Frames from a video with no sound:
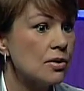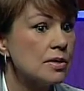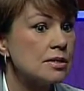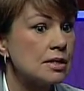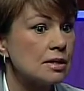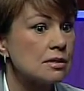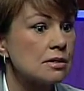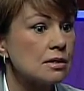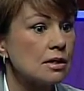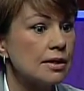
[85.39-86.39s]

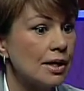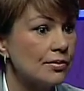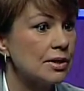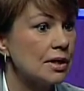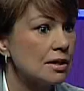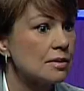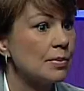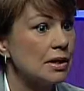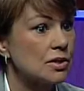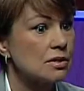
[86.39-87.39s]
Since nowadays
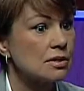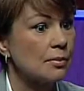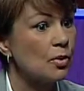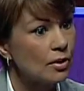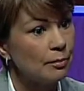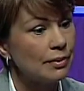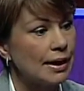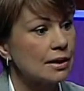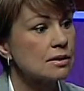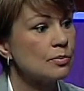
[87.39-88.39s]
patients are more
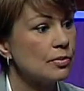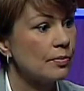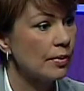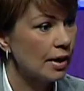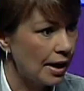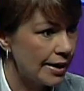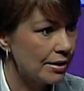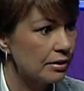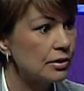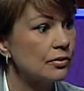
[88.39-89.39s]
complex, higher
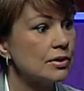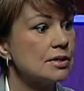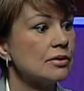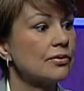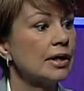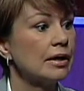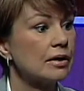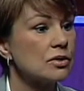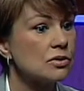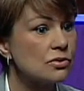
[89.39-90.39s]
acuity of
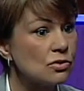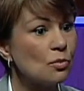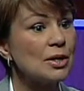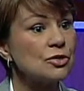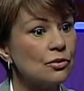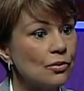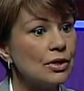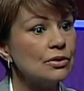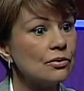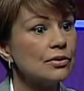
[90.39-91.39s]
care, there's so much
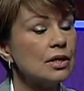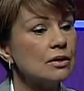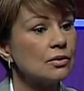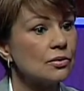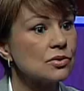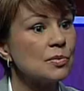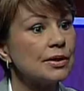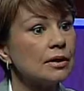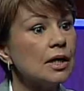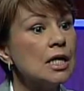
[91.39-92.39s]
going on in the
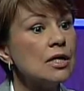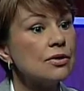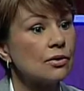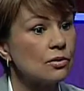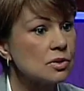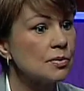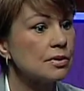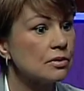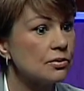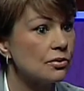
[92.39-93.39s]

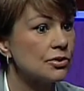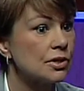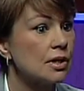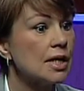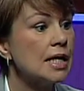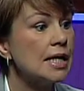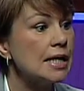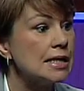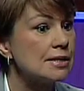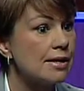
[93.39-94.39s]
hospital doctor
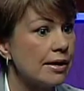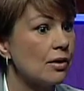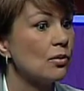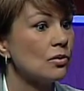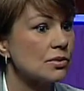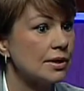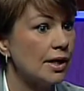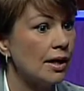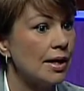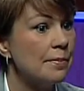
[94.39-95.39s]
is there all the
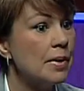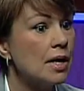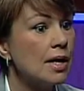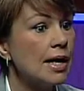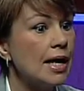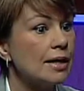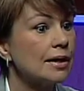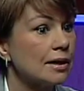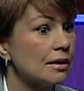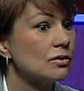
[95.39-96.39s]
time and
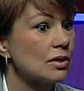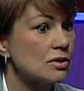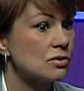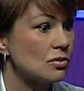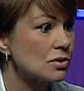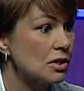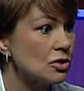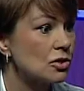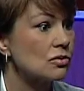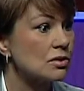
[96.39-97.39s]
can address those
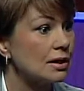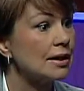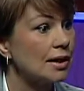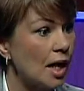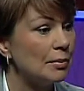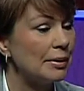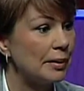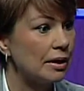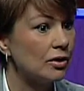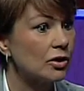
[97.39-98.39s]
issues in a timely
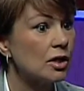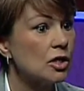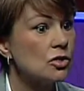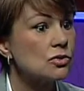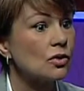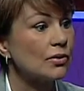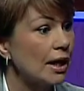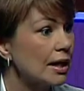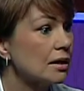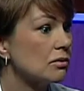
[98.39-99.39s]
manner. So
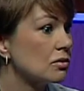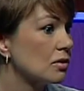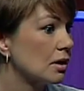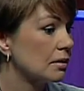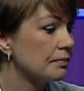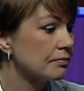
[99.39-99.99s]
they can do the